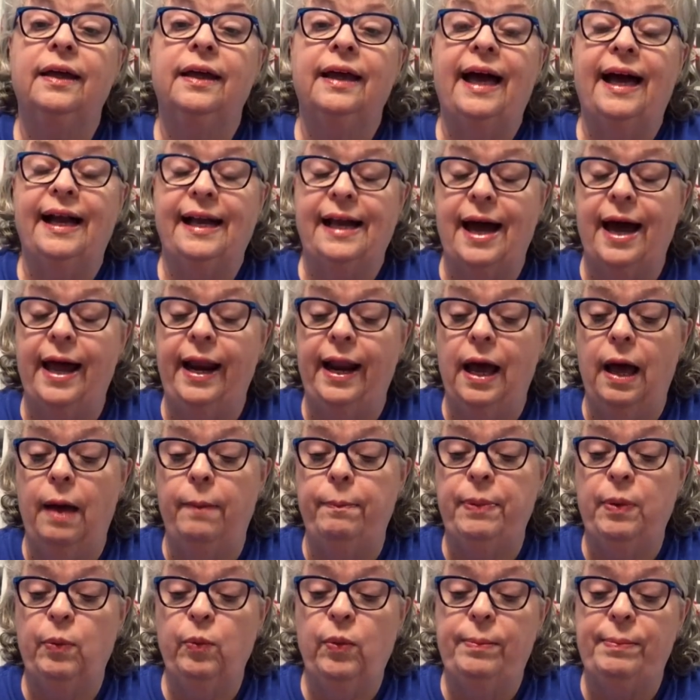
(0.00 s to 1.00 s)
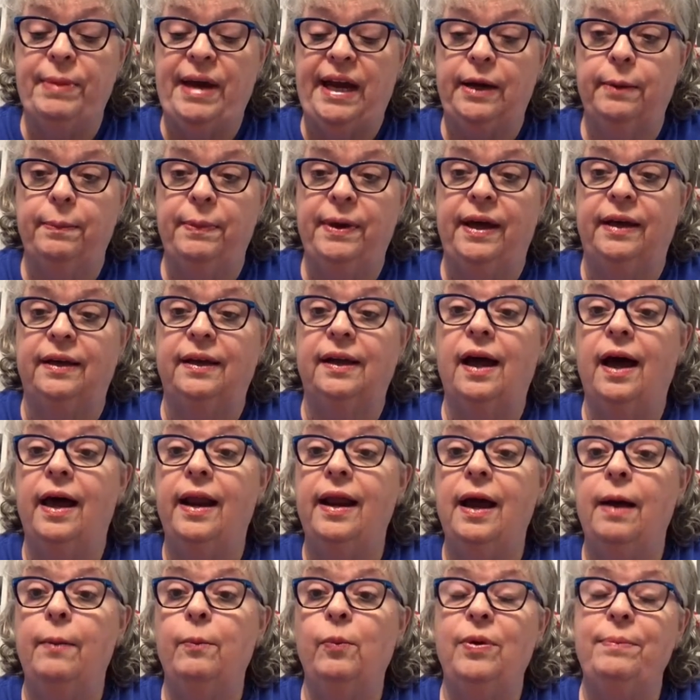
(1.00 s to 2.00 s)
got up and went back to
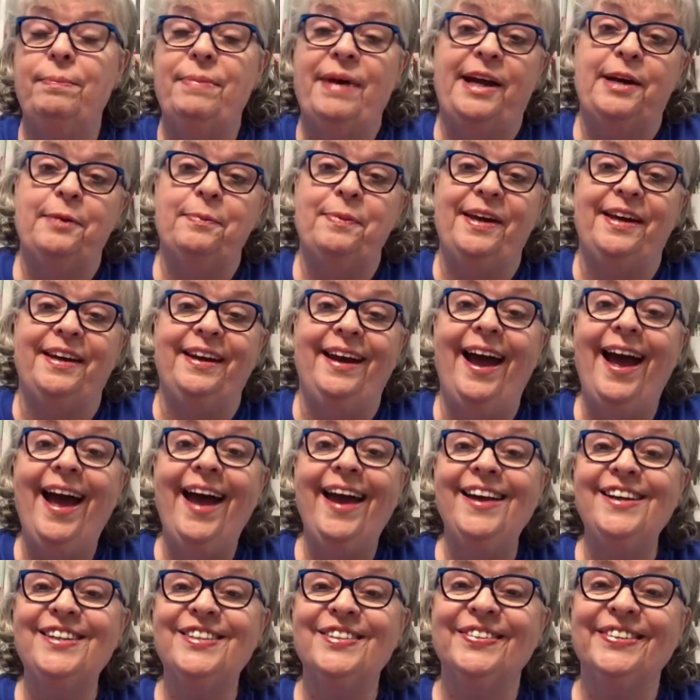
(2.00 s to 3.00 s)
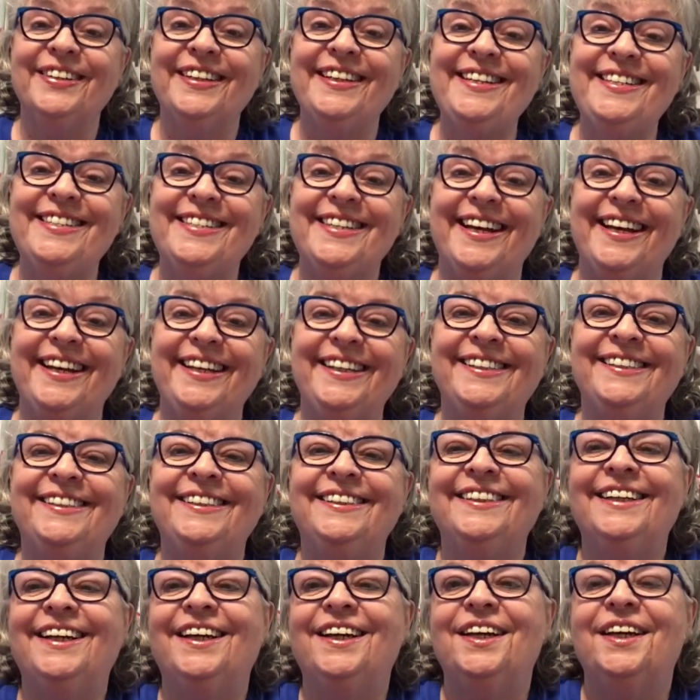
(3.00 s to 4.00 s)
bed. Hey, Teresa.
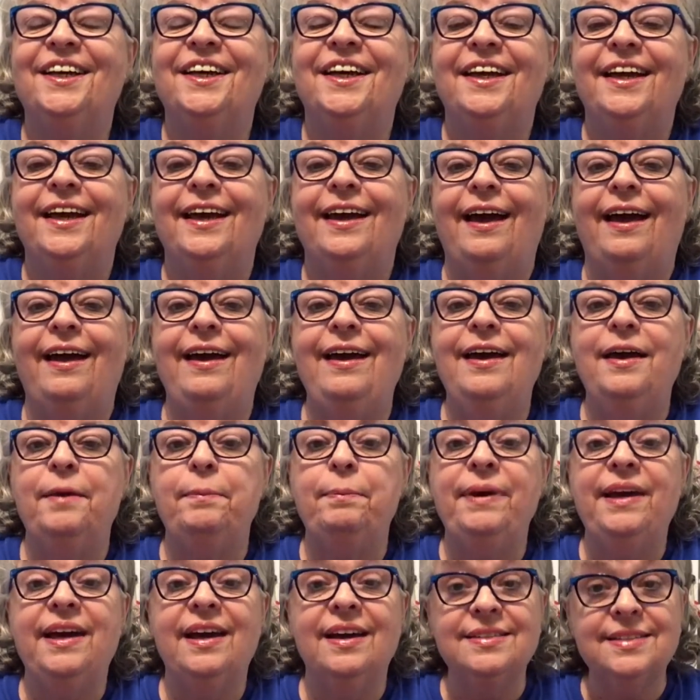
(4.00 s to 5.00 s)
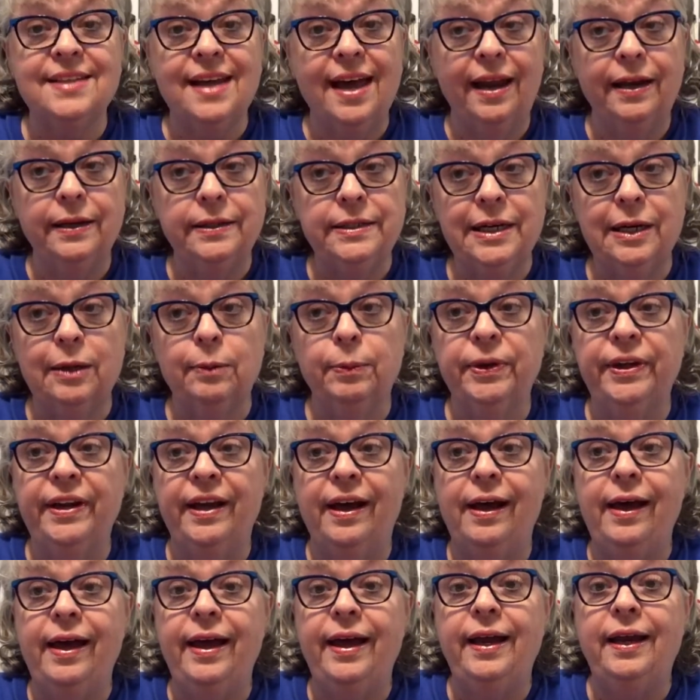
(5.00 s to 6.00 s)
And because I had a terrible
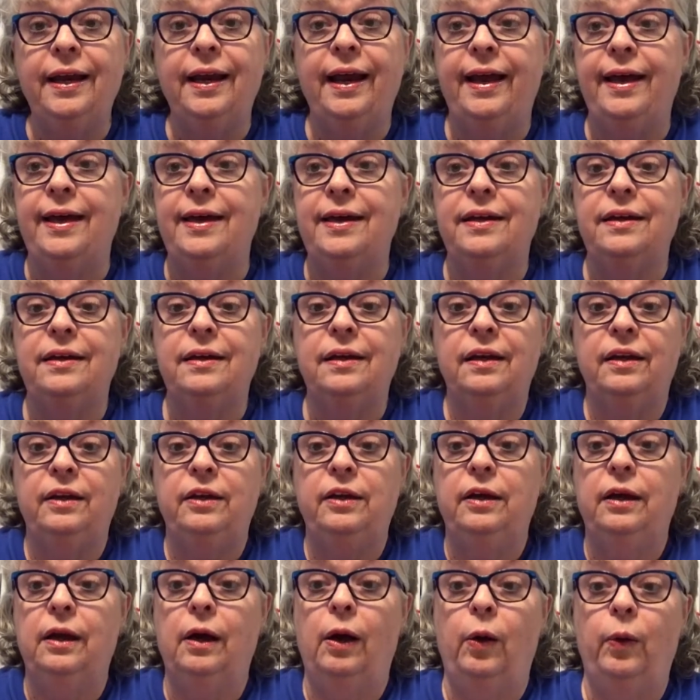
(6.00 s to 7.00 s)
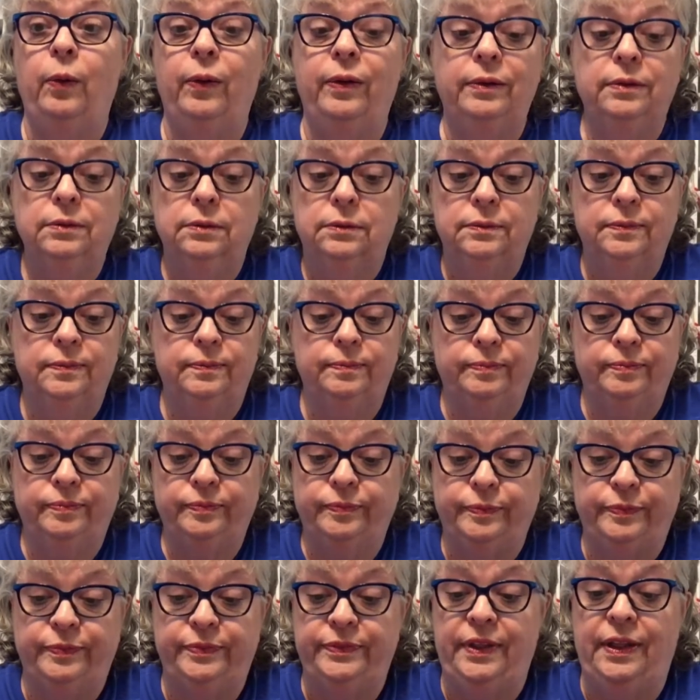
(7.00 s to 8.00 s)
night and, you know,
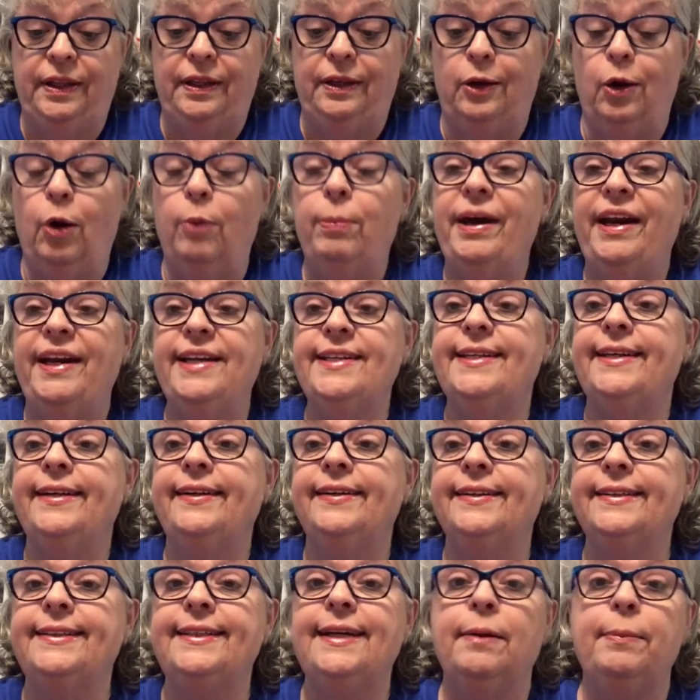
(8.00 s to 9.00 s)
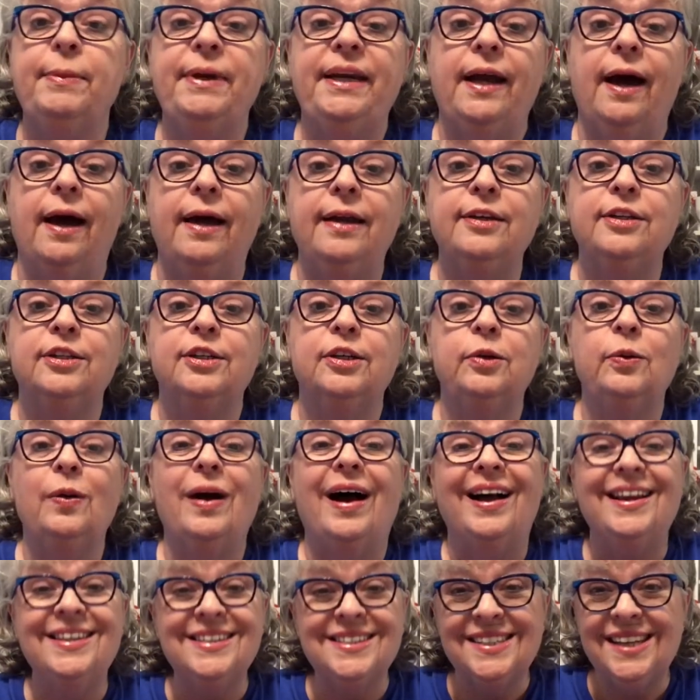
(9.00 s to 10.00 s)
nobody's here to tell me not to,
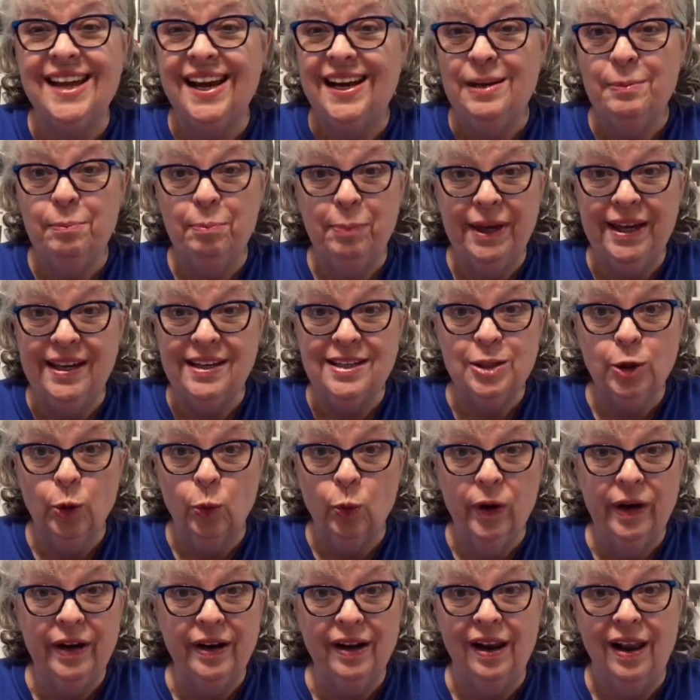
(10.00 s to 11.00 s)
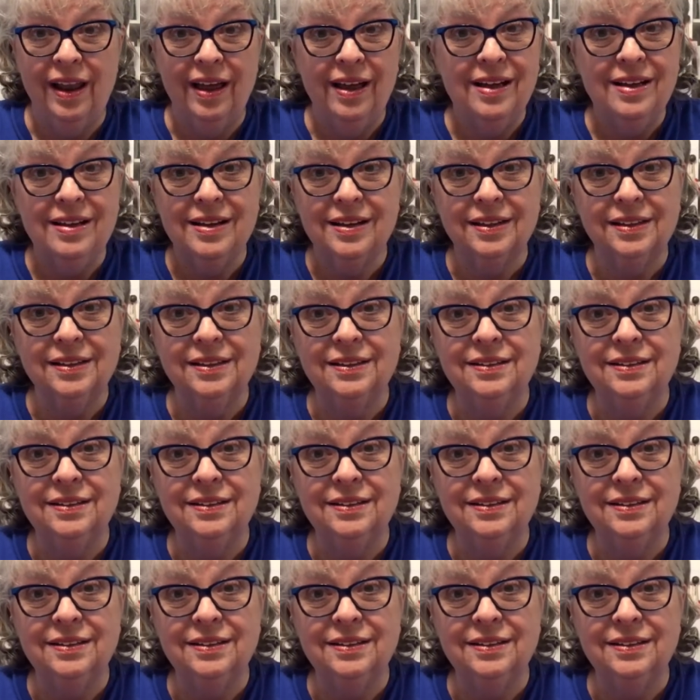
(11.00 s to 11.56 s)
I stayed in bed till 1 o'clock.